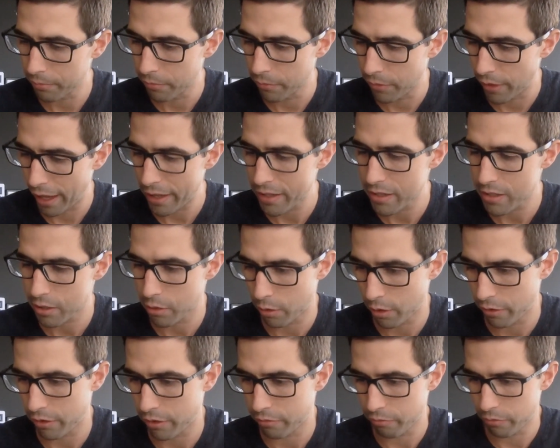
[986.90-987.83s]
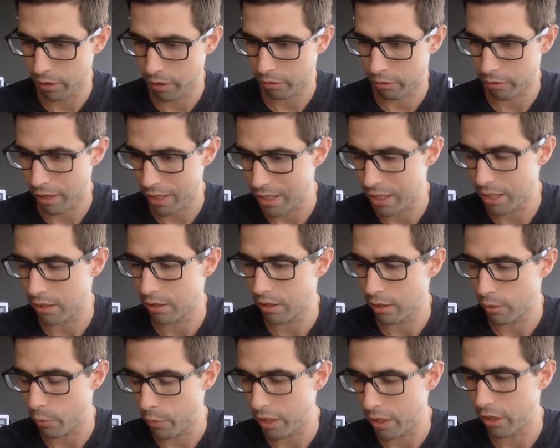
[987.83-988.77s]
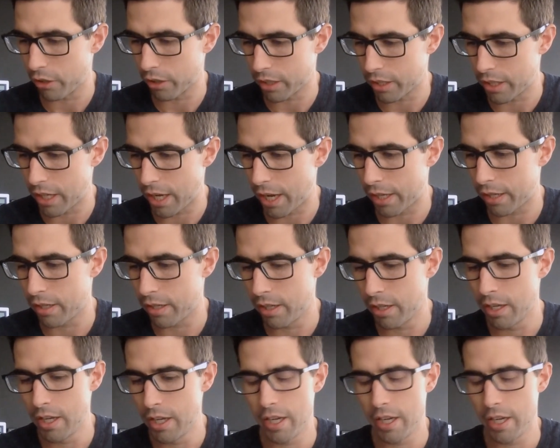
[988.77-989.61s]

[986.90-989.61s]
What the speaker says: that's sort of the criteria we looked at.